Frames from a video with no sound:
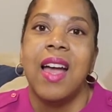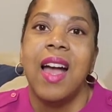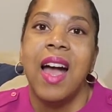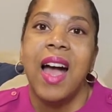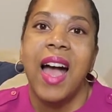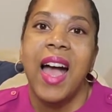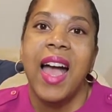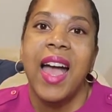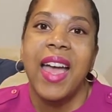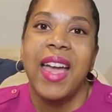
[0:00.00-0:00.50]

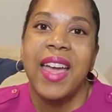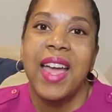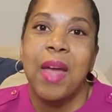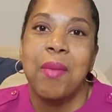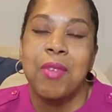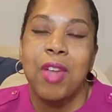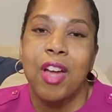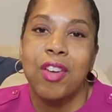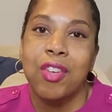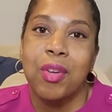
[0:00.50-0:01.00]
Hi,
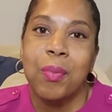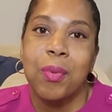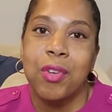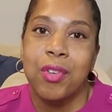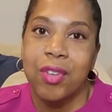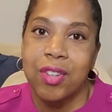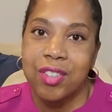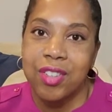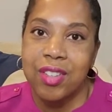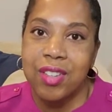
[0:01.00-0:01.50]
I'm Dr.
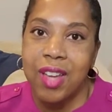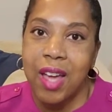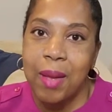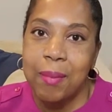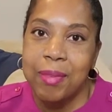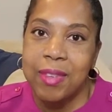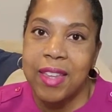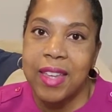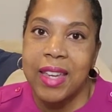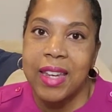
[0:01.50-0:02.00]
Patricia
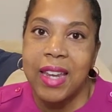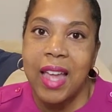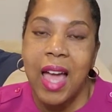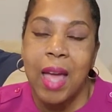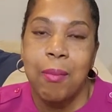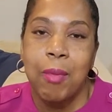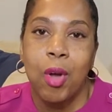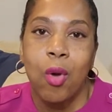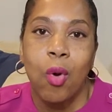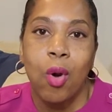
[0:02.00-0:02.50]
Thompson.
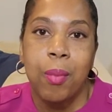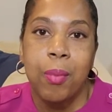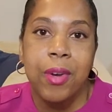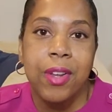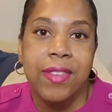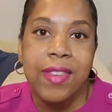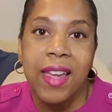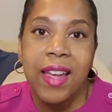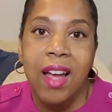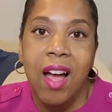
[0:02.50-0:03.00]
I'm a
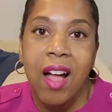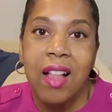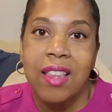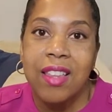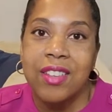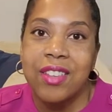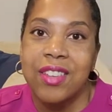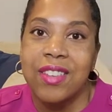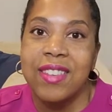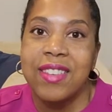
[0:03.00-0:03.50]
corporate
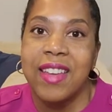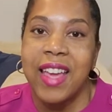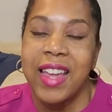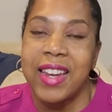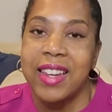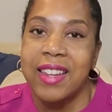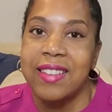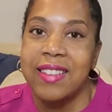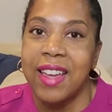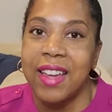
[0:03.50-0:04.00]
psychologist
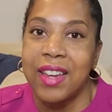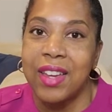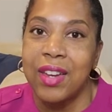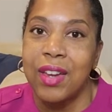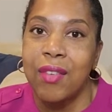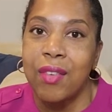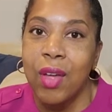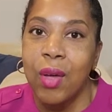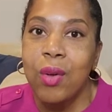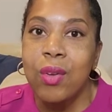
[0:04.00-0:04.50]
and
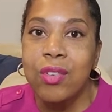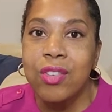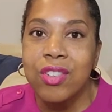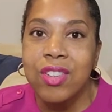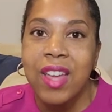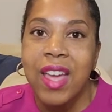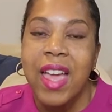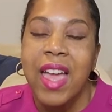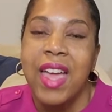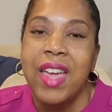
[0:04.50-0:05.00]
executive coach.
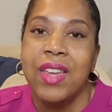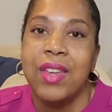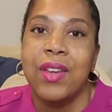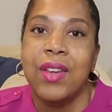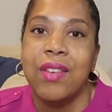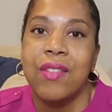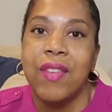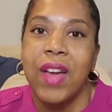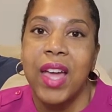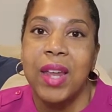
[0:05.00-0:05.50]
You
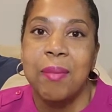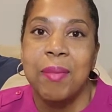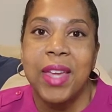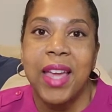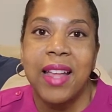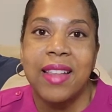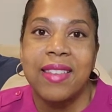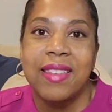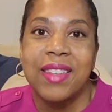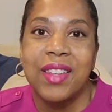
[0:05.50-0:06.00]
can find me
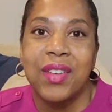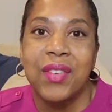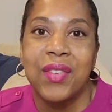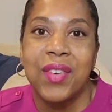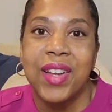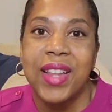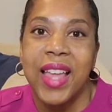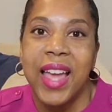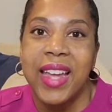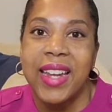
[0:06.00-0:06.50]
at
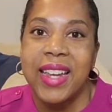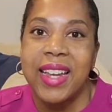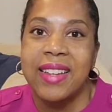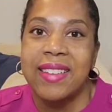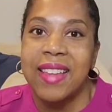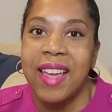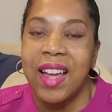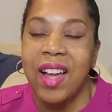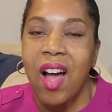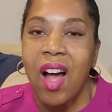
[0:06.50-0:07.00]
Silver Lining
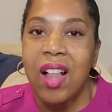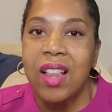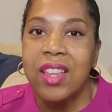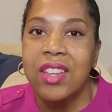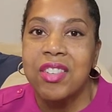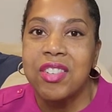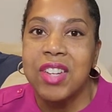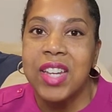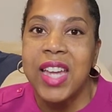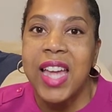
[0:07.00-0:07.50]

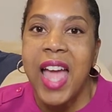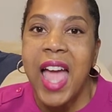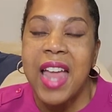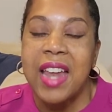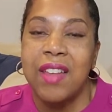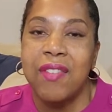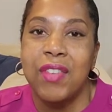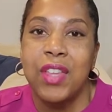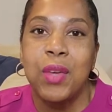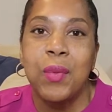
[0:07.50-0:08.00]
Psychology, and
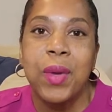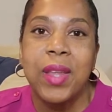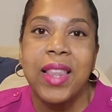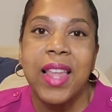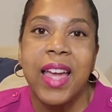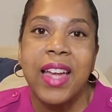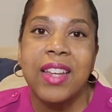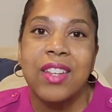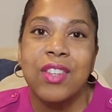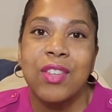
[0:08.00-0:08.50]
if you would
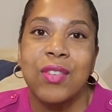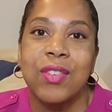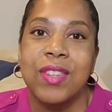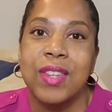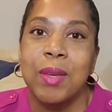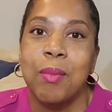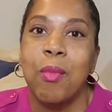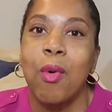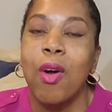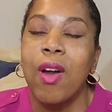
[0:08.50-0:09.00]
like to
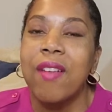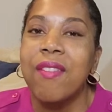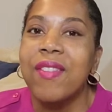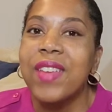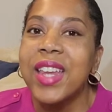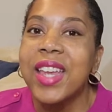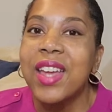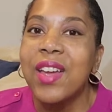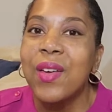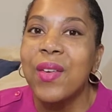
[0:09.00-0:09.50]
see more
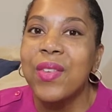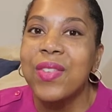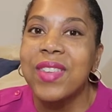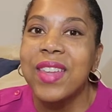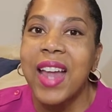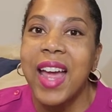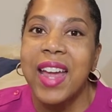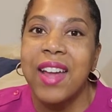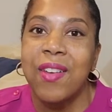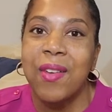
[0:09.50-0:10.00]
videos
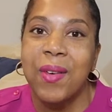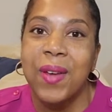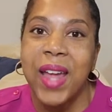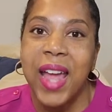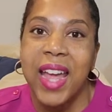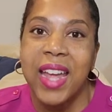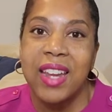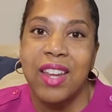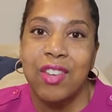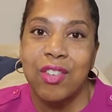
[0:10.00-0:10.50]
that I
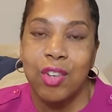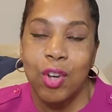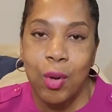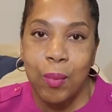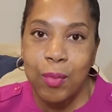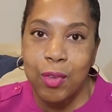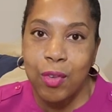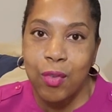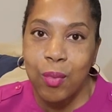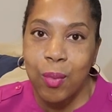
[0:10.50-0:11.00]
create in
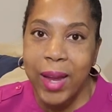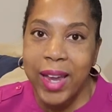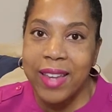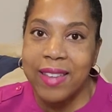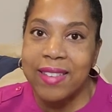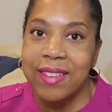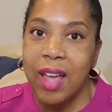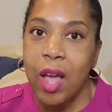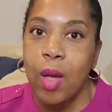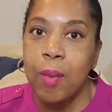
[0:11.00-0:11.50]
terms of
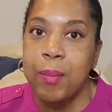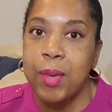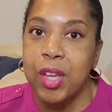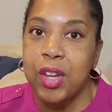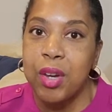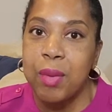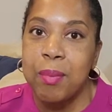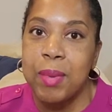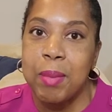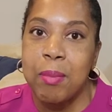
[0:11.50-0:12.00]
ways to help you
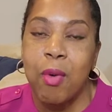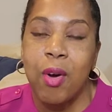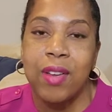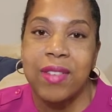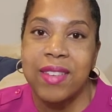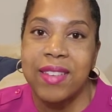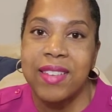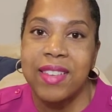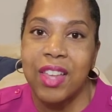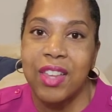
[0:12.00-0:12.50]
to be more
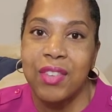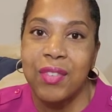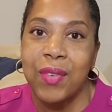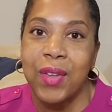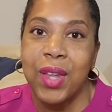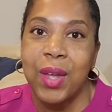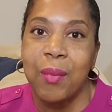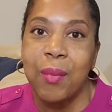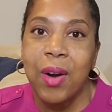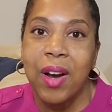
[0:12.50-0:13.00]

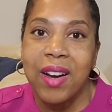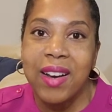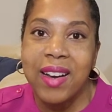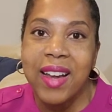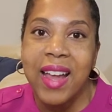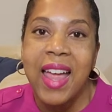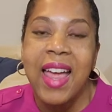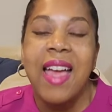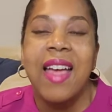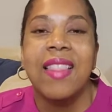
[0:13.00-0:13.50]
successful at work,
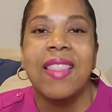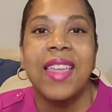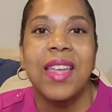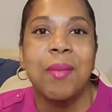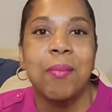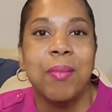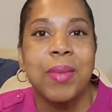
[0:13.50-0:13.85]
then